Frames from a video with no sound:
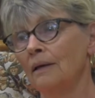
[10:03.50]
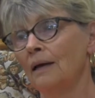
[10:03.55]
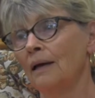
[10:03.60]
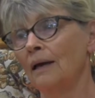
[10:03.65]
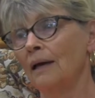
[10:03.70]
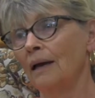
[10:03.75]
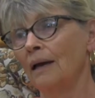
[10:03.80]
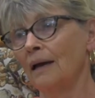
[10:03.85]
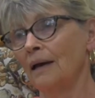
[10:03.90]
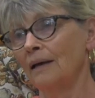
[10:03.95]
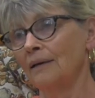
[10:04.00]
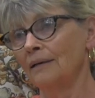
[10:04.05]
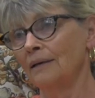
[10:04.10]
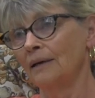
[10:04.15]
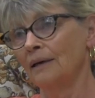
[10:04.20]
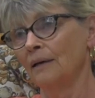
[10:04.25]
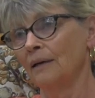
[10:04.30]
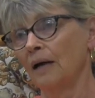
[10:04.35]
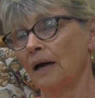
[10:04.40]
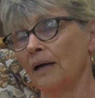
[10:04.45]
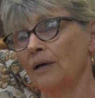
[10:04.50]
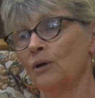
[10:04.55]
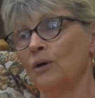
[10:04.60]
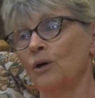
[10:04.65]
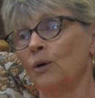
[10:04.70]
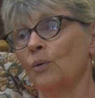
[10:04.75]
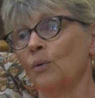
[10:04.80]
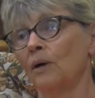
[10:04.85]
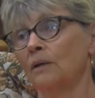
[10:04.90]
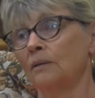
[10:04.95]
and I don't
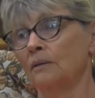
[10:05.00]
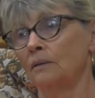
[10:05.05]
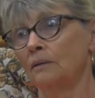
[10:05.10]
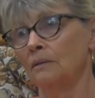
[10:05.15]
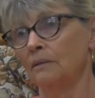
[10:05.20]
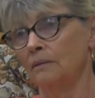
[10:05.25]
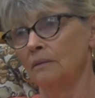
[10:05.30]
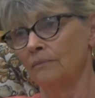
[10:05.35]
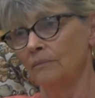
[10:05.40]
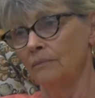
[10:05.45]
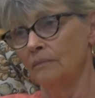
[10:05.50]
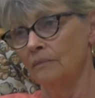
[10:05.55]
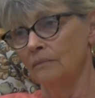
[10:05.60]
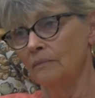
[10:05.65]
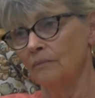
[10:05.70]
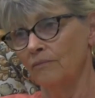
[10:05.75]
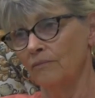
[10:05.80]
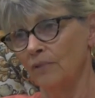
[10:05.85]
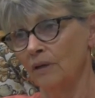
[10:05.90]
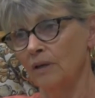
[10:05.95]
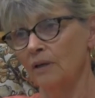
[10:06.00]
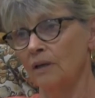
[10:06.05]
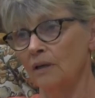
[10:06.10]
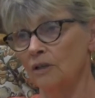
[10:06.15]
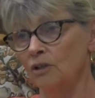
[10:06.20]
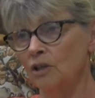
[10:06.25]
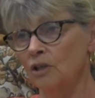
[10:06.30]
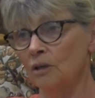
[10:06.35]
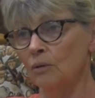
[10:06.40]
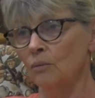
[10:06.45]
know what
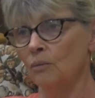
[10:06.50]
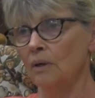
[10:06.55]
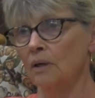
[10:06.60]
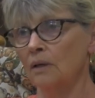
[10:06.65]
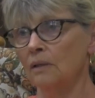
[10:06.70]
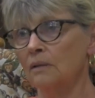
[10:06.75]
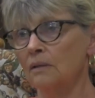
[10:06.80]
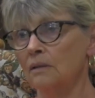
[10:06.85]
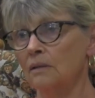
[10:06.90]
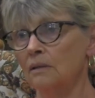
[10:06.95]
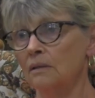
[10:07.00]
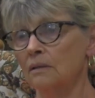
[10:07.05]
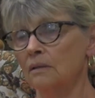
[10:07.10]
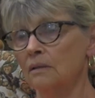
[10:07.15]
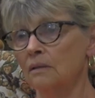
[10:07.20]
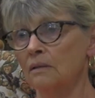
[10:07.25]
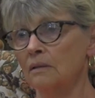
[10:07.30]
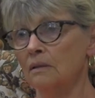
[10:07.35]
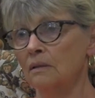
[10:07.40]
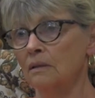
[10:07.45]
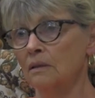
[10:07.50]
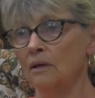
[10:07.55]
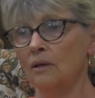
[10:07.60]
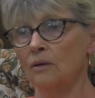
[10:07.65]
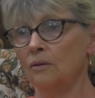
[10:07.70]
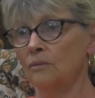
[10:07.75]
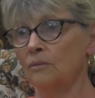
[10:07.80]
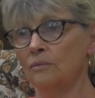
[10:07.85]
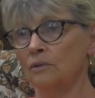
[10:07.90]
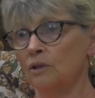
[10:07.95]
vintage it was, because, you
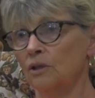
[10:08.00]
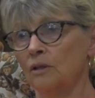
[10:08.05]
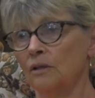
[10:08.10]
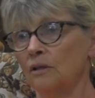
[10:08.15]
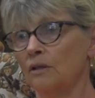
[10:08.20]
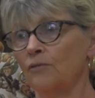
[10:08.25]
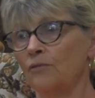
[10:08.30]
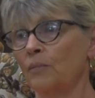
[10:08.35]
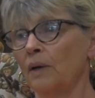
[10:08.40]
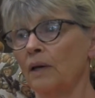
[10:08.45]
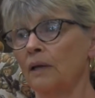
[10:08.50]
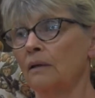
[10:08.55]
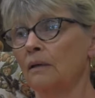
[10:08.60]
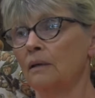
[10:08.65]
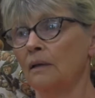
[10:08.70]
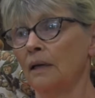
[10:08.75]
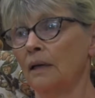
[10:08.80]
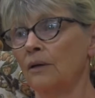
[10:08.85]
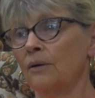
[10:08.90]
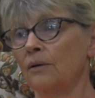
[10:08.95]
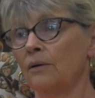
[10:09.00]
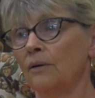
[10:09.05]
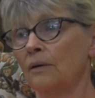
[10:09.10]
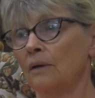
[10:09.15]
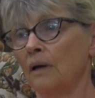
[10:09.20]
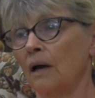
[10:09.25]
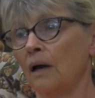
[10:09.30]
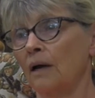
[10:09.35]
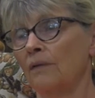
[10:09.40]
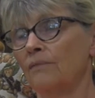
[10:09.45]
know, she could have made it later
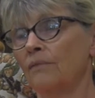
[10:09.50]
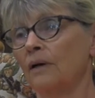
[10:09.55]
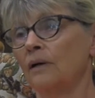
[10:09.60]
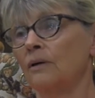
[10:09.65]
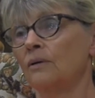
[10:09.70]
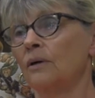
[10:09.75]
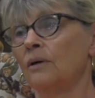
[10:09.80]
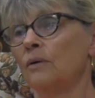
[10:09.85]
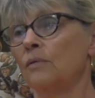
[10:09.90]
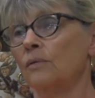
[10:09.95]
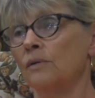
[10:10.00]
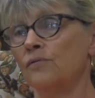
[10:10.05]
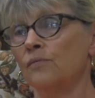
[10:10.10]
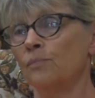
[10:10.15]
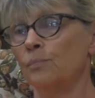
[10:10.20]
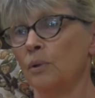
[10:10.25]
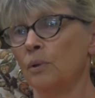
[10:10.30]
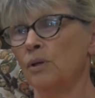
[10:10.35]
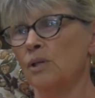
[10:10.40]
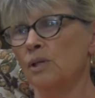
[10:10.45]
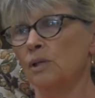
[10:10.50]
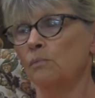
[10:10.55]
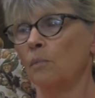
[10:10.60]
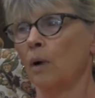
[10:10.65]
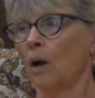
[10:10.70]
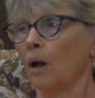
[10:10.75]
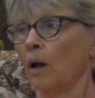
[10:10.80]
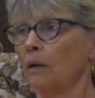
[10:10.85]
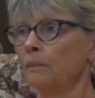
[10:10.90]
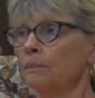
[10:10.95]
in life. I don't know. It was pretty
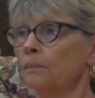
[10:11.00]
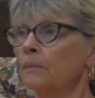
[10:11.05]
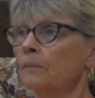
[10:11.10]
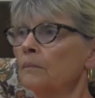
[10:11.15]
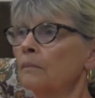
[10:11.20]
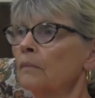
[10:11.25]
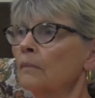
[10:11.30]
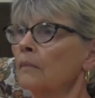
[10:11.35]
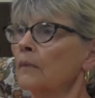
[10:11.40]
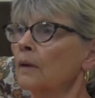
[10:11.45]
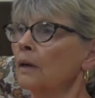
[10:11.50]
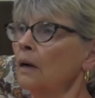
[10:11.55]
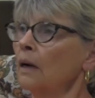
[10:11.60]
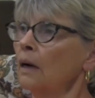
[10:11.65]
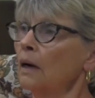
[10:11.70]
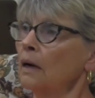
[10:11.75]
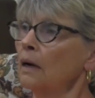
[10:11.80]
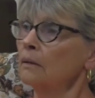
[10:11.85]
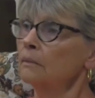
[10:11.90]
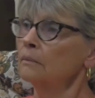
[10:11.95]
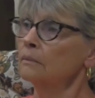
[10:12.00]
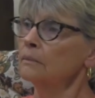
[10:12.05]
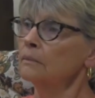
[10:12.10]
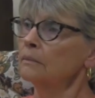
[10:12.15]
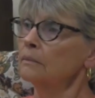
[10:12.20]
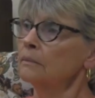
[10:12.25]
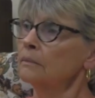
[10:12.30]
small. And